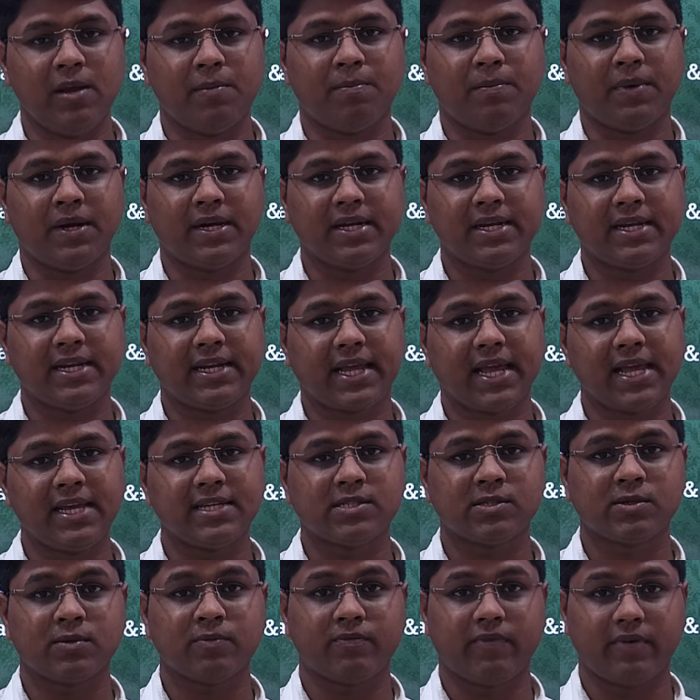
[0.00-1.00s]
But in
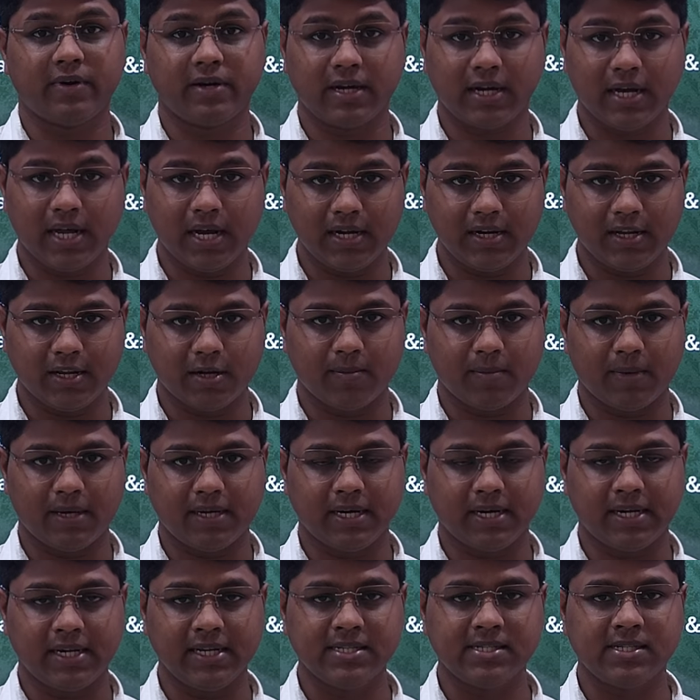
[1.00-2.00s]
case of fungal
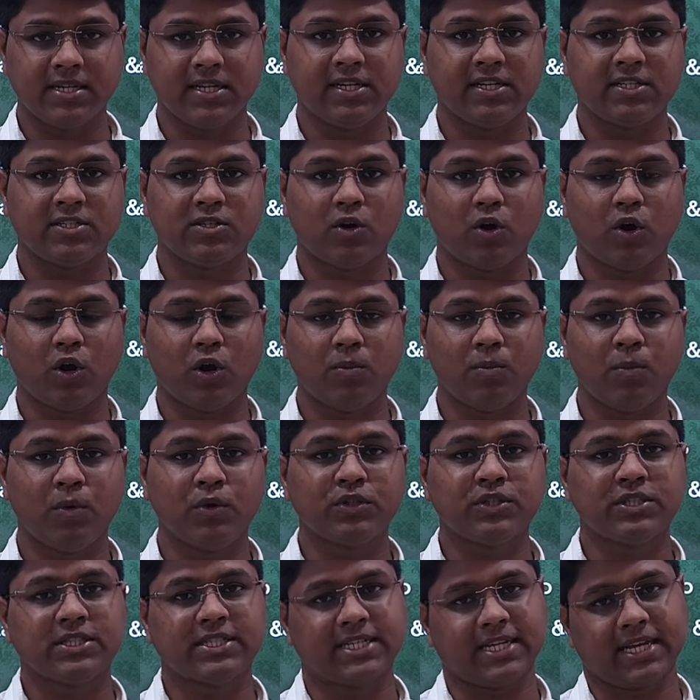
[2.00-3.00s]
dermatitis, it is
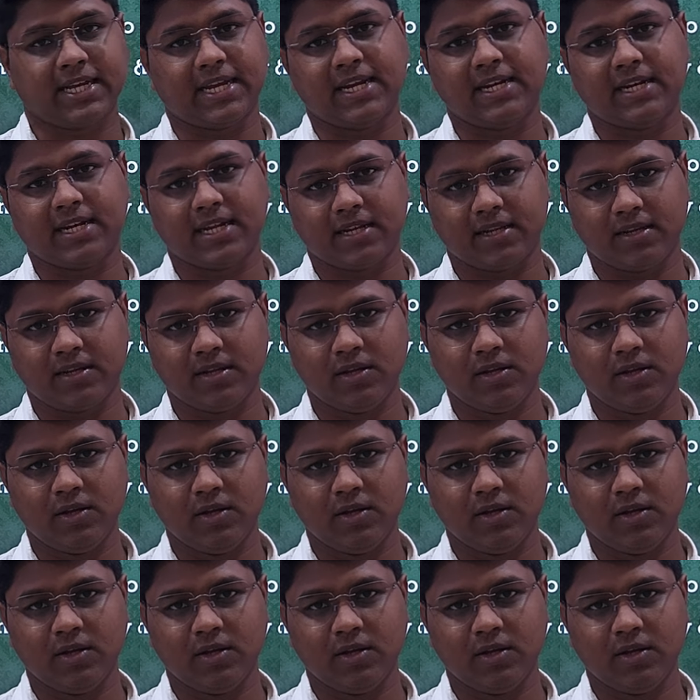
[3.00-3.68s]
almost secondary.